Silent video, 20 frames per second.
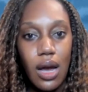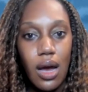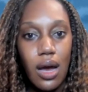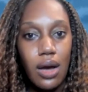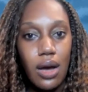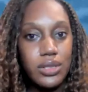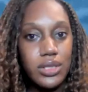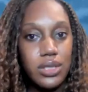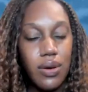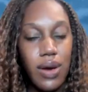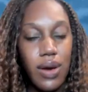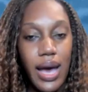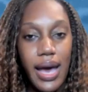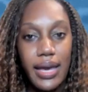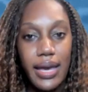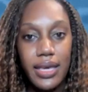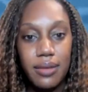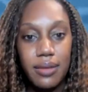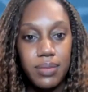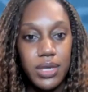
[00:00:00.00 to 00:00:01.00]
Also,
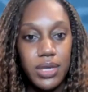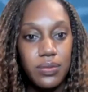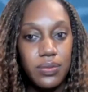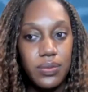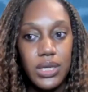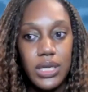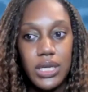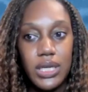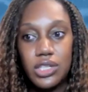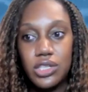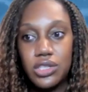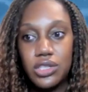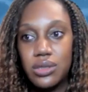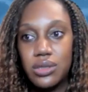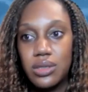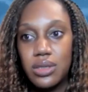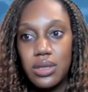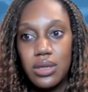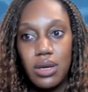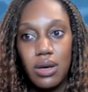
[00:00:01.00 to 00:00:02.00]
I can be
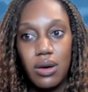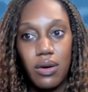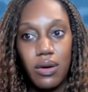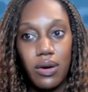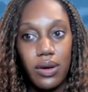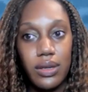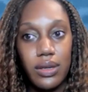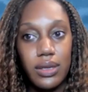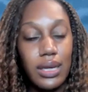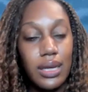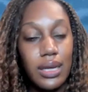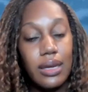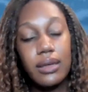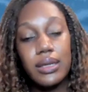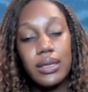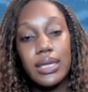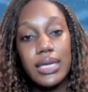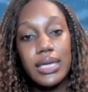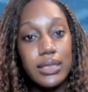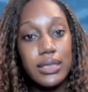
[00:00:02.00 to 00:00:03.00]
reached on
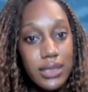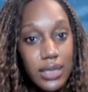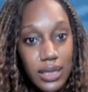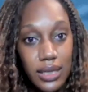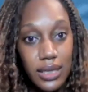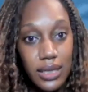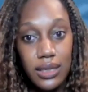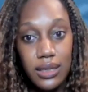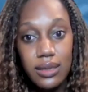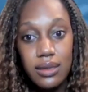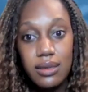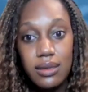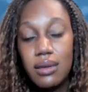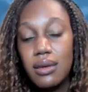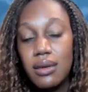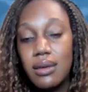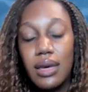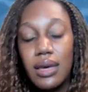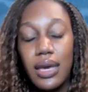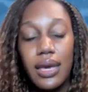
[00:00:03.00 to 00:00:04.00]
LinkedIn
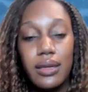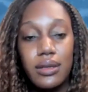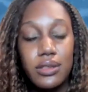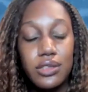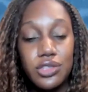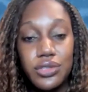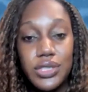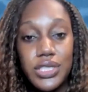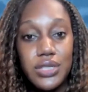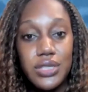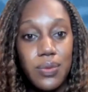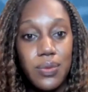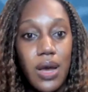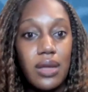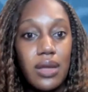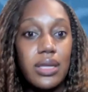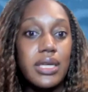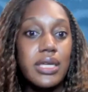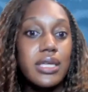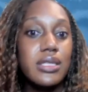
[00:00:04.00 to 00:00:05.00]
at Latrice
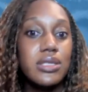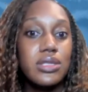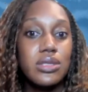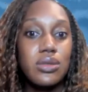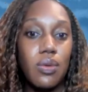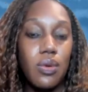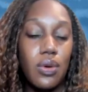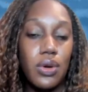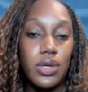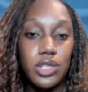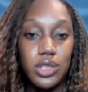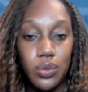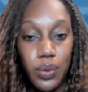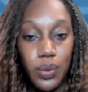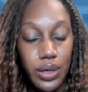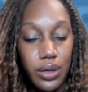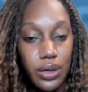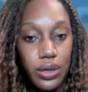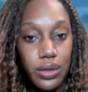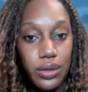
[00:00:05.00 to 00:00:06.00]
Rollins, or
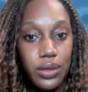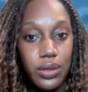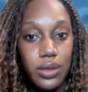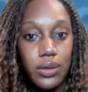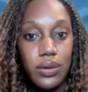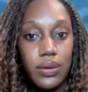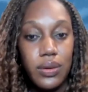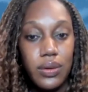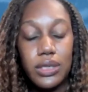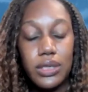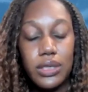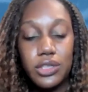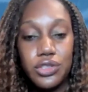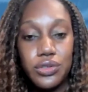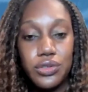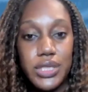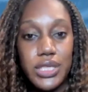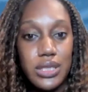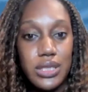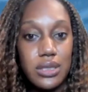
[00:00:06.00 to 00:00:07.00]
Twitter at
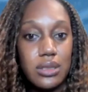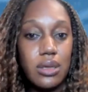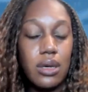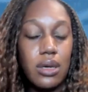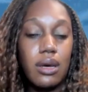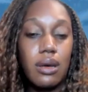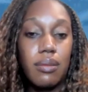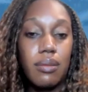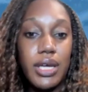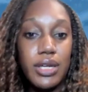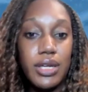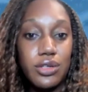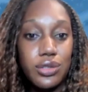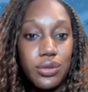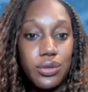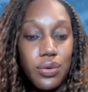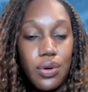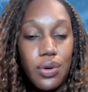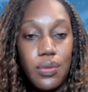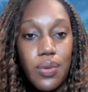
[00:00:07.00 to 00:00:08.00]

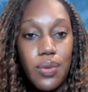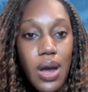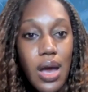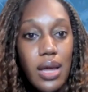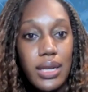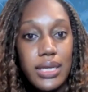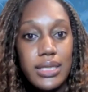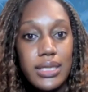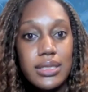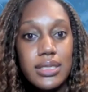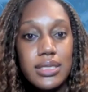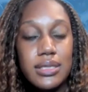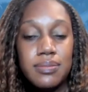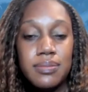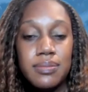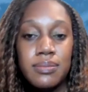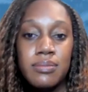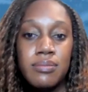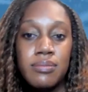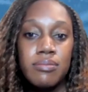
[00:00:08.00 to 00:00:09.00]
Latrice_Rollins.
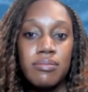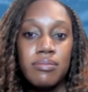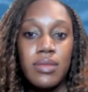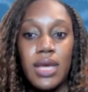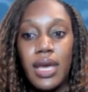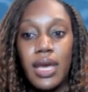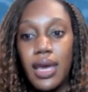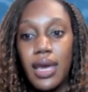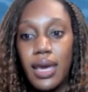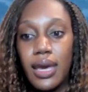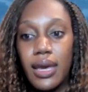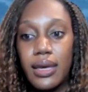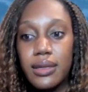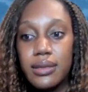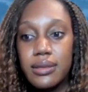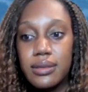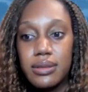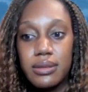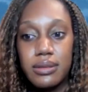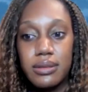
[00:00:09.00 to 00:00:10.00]

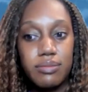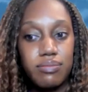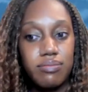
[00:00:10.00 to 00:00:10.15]
And